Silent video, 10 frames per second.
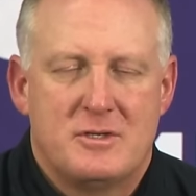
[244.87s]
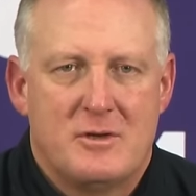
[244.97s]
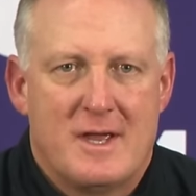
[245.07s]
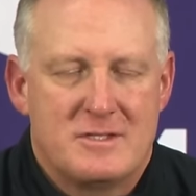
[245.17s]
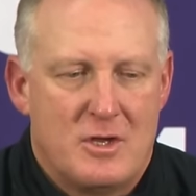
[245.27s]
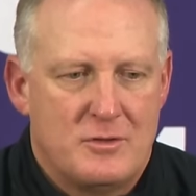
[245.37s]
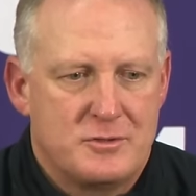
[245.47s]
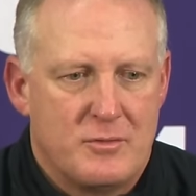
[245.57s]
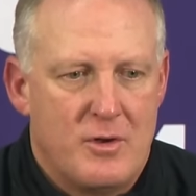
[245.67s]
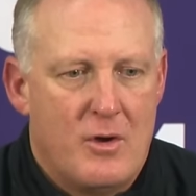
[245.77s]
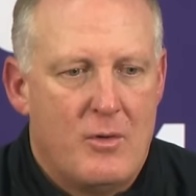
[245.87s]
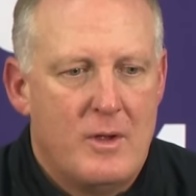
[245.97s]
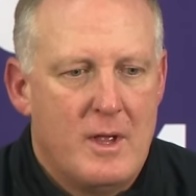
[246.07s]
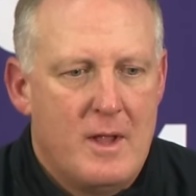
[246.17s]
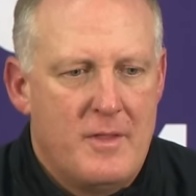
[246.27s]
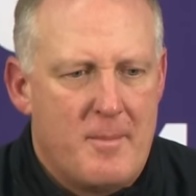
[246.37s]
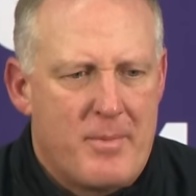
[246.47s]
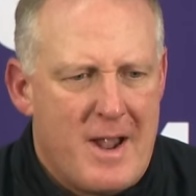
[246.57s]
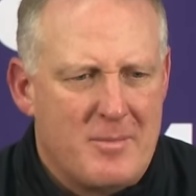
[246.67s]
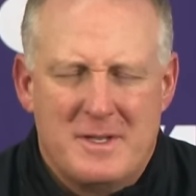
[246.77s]
You guys also know that
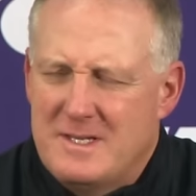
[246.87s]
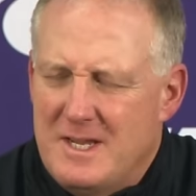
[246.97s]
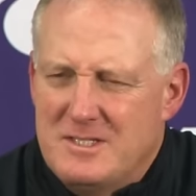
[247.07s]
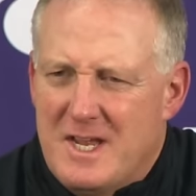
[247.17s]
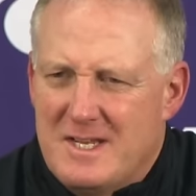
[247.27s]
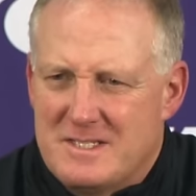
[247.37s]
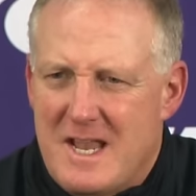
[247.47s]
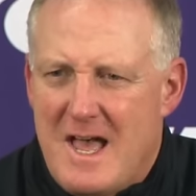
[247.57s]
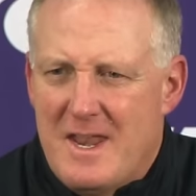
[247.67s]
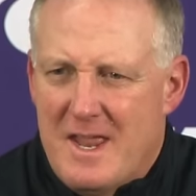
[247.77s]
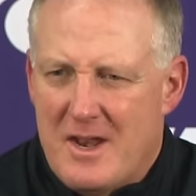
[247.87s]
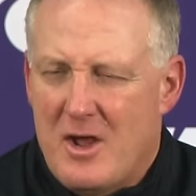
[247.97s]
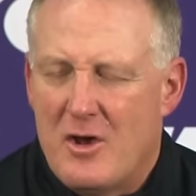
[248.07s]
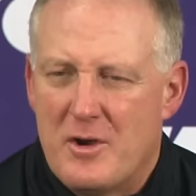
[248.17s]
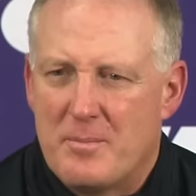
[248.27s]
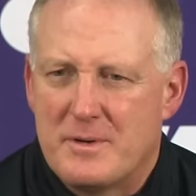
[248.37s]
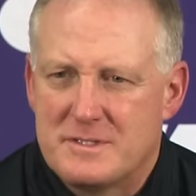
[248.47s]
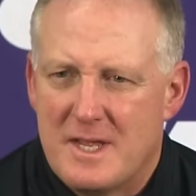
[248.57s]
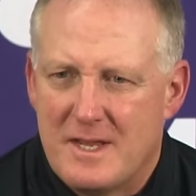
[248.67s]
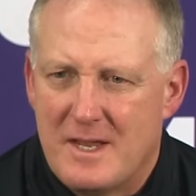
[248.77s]
probably DJ's not at
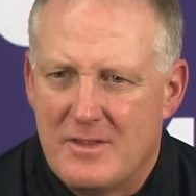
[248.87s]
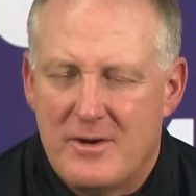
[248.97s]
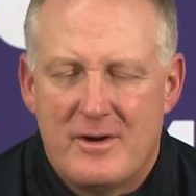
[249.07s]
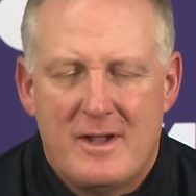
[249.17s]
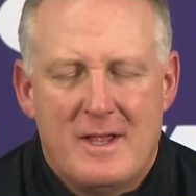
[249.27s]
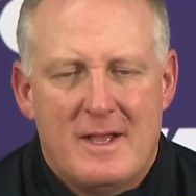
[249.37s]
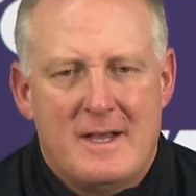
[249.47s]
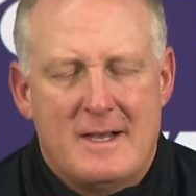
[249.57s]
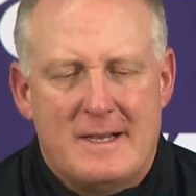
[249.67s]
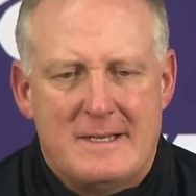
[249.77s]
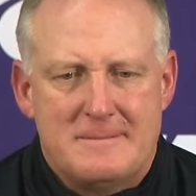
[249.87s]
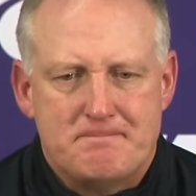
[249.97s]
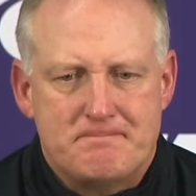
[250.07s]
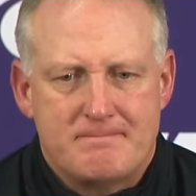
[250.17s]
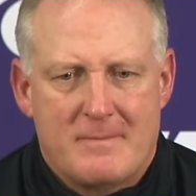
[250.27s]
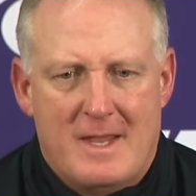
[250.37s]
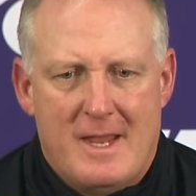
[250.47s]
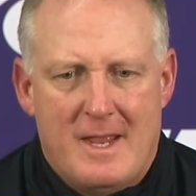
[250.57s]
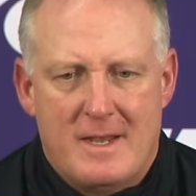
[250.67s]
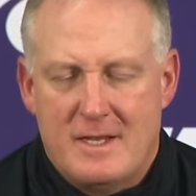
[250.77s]
100% either. Um,
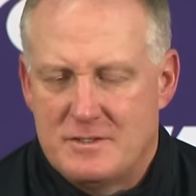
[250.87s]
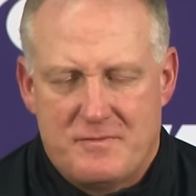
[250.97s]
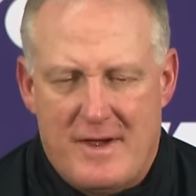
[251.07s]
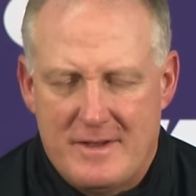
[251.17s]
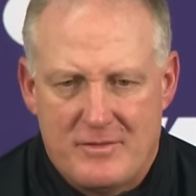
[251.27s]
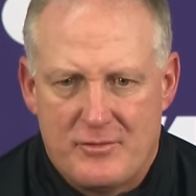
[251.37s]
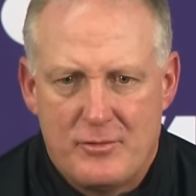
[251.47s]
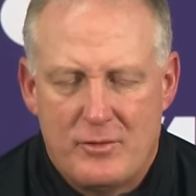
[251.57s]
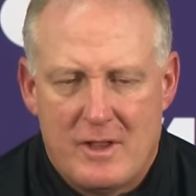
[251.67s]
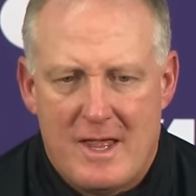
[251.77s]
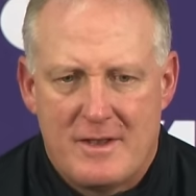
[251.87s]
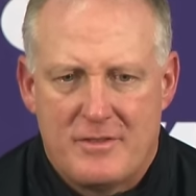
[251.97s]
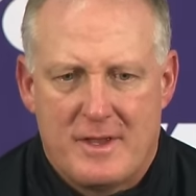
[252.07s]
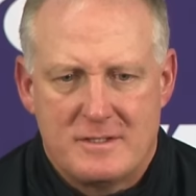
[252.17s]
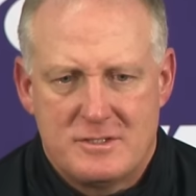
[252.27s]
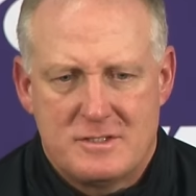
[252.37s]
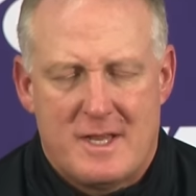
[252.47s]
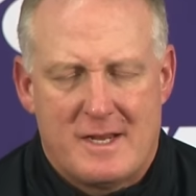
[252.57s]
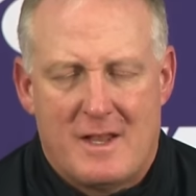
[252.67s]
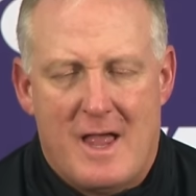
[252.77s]
and he's fighting through a lot of things, just
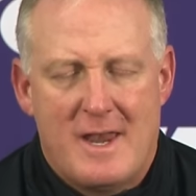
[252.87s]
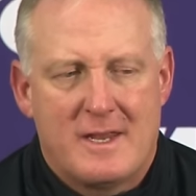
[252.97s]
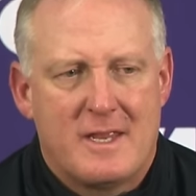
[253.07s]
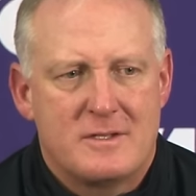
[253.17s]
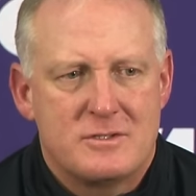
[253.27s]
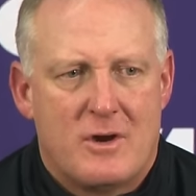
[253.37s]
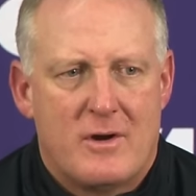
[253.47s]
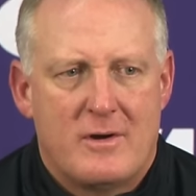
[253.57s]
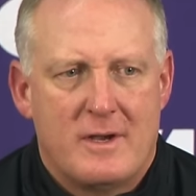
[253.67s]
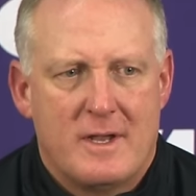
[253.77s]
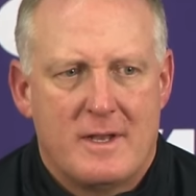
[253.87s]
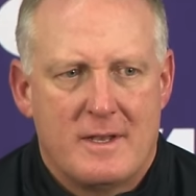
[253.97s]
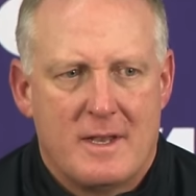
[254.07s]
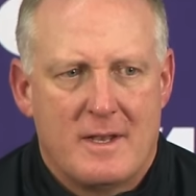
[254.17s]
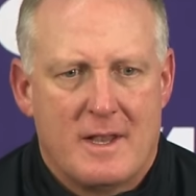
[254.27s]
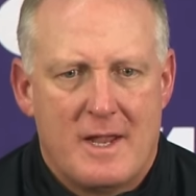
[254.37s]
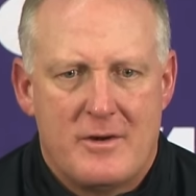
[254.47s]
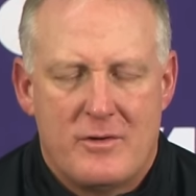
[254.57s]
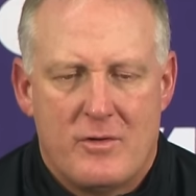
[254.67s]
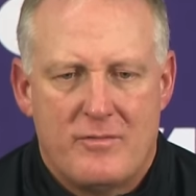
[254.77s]
like a lot of kids are in, in
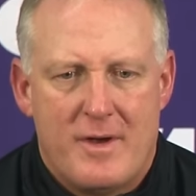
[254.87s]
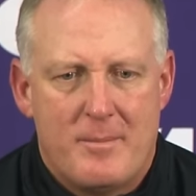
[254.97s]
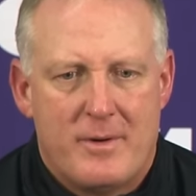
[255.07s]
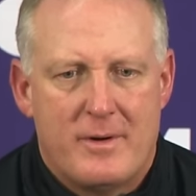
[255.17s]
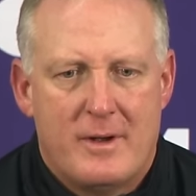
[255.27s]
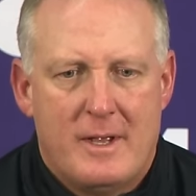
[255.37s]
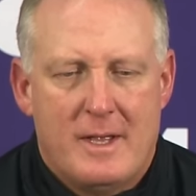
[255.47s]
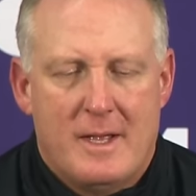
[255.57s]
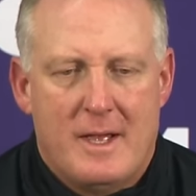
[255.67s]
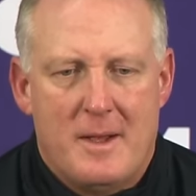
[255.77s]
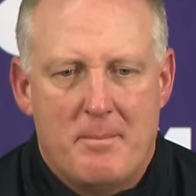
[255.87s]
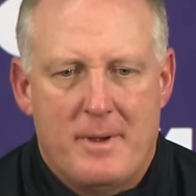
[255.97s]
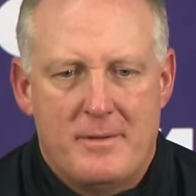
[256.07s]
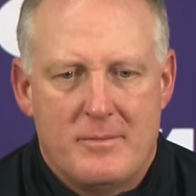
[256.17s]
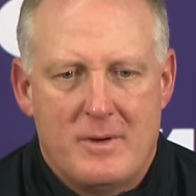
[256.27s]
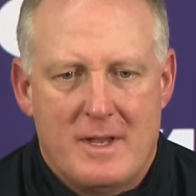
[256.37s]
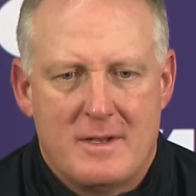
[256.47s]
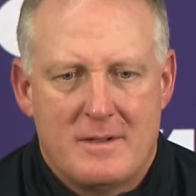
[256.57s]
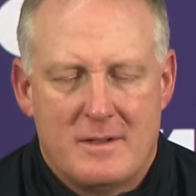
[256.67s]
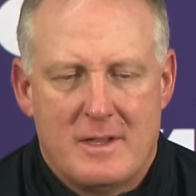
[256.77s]
later November. Um, but we had
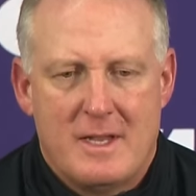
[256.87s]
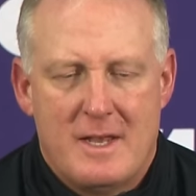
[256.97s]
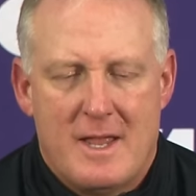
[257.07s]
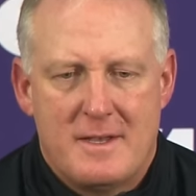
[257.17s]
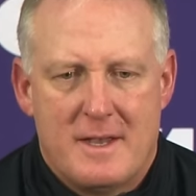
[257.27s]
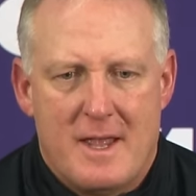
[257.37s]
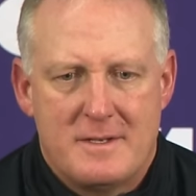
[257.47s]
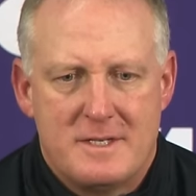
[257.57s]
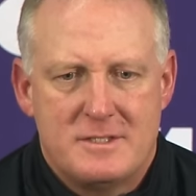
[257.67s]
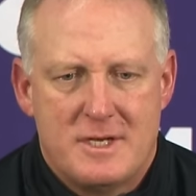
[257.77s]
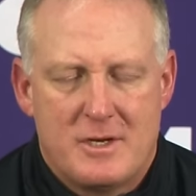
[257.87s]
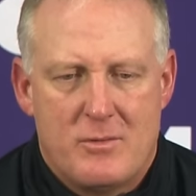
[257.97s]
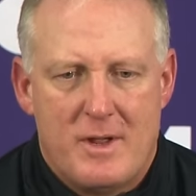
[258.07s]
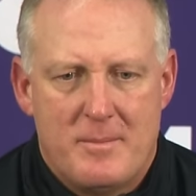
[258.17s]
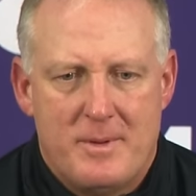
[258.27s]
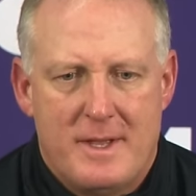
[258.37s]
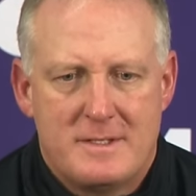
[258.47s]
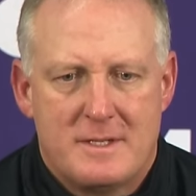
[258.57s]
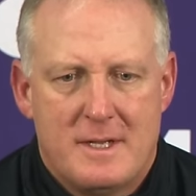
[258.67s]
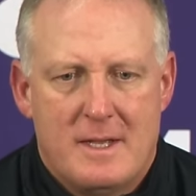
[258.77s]
to lean on, on DJ quite a bit.